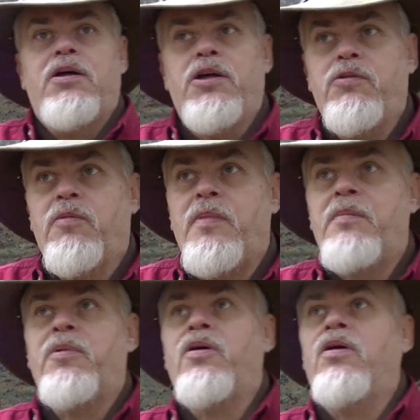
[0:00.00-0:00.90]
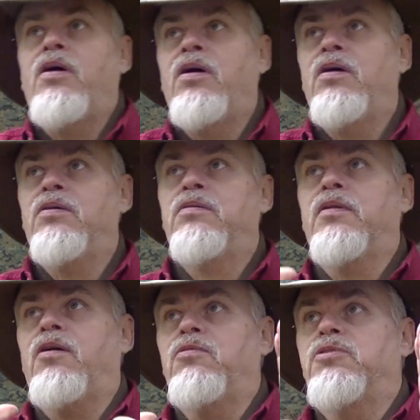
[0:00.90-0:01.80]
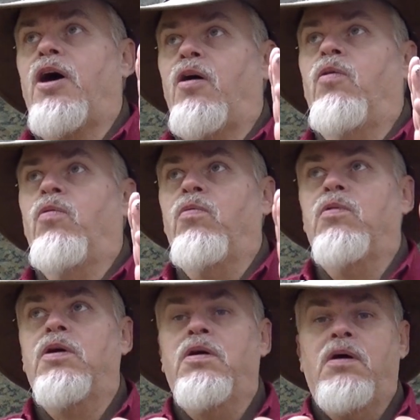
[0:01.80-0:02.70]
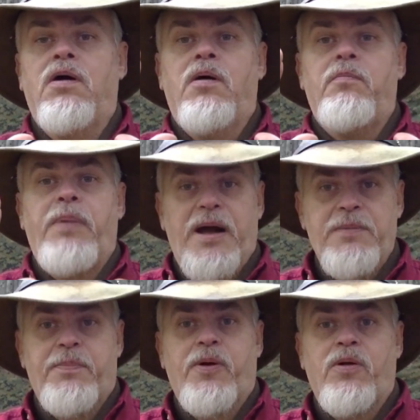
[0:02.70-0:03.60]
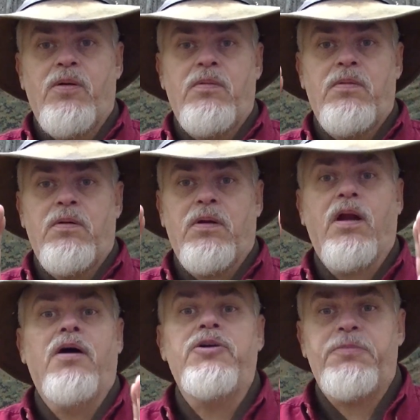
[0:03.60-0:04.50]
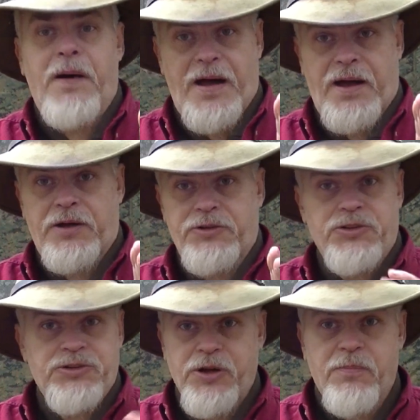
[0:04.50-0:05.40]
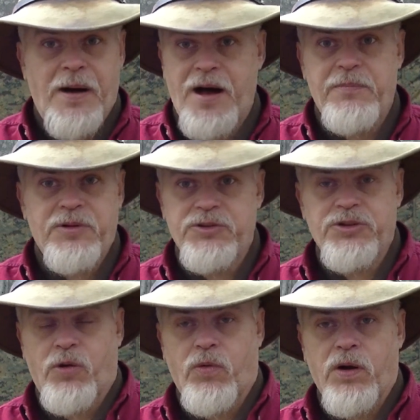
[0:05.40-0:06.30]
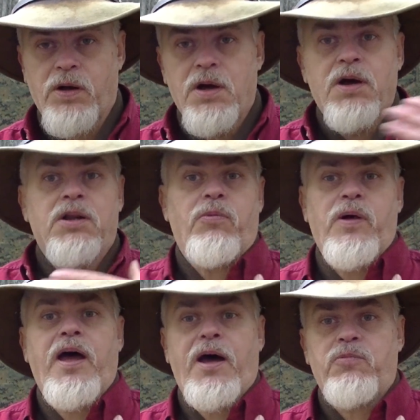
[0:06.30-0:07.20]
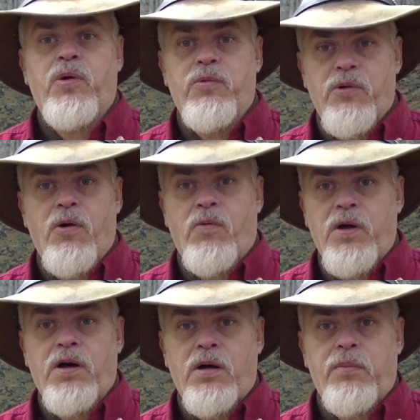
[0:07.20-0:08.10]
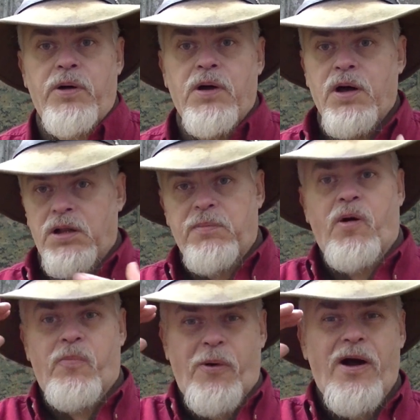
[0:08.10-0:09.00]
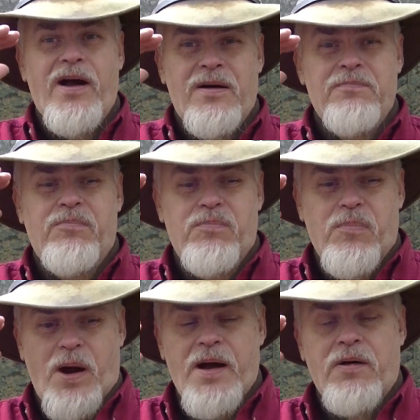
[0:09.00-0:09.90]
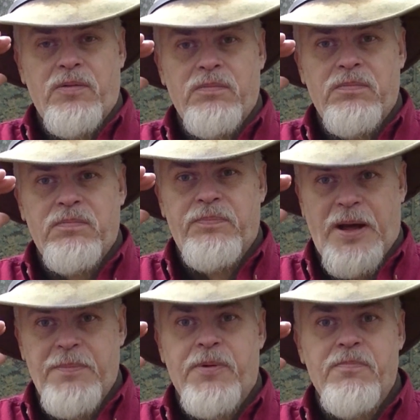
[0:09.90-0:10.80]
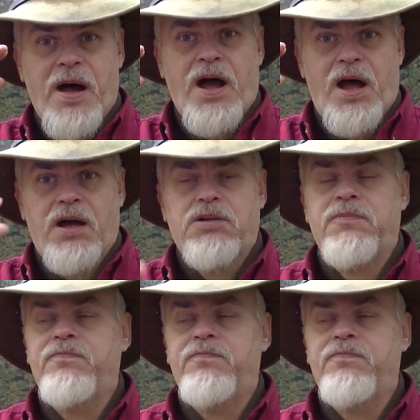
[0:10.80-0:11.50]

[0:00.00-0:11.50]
You remember those old paper lunch bags. You can still buy them at the store. That we had when we were growing up. Them old brown paper bags.